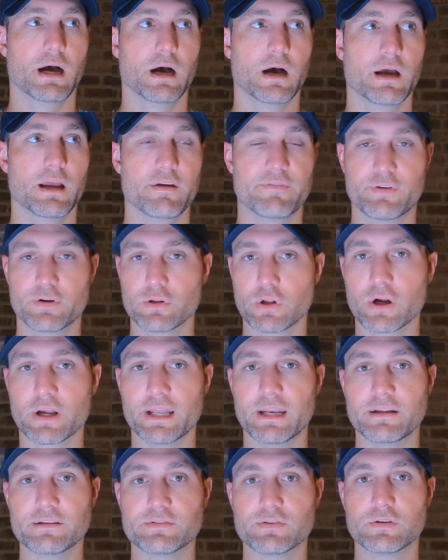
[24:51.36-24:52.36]
if you're looking
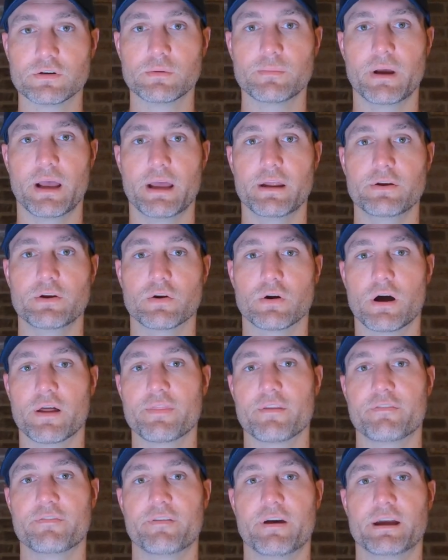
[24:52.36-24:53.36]
into them and you're on
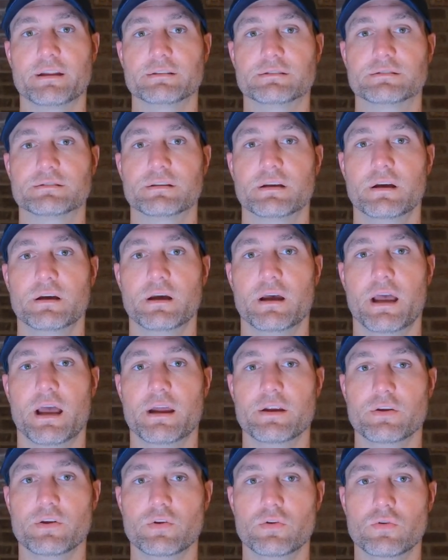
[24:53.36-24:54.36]
the fence
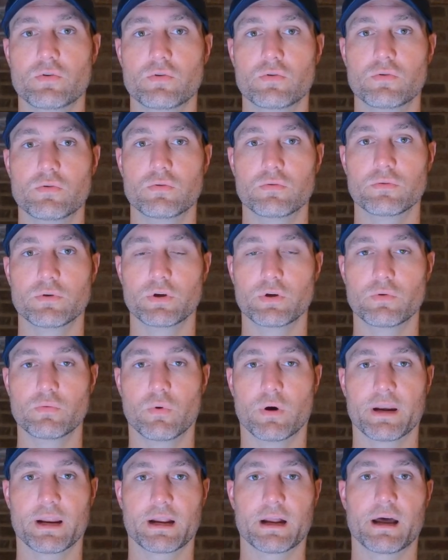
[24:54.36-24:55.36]
and you
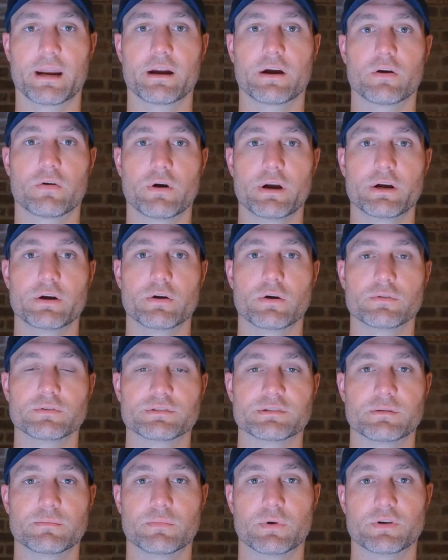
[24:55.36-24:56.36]
want to kind of create your own
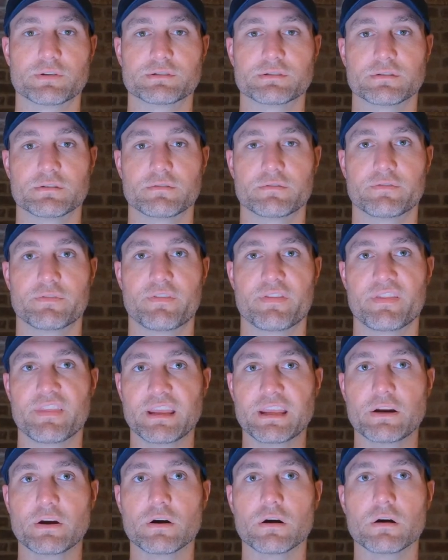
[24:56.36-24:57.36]
submersive
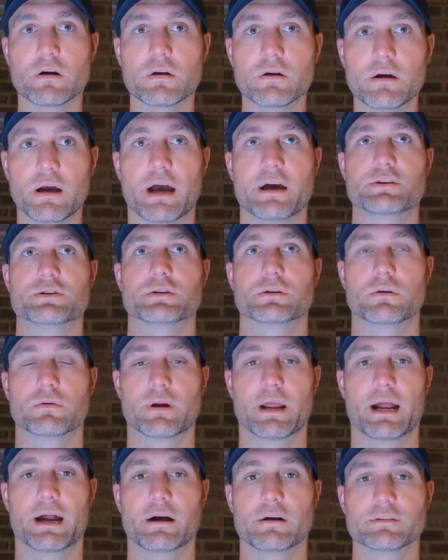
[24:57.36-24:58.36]
theater at your own
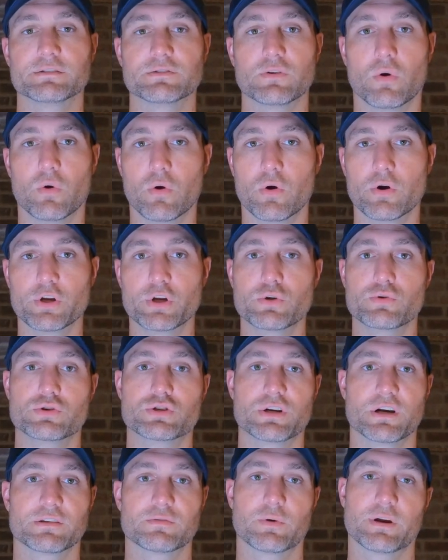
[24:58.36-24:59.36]
house, or you
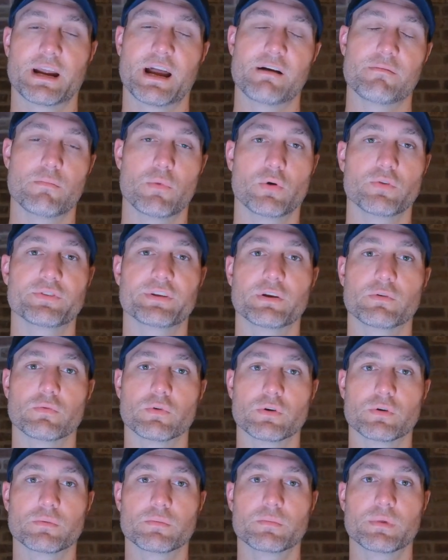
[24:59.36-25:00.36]
just want to have
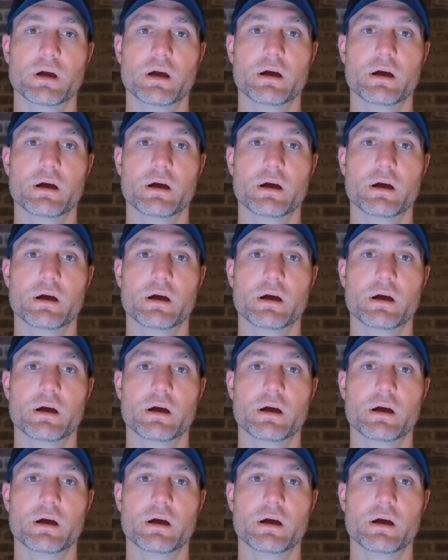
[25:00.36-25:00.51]
multi-room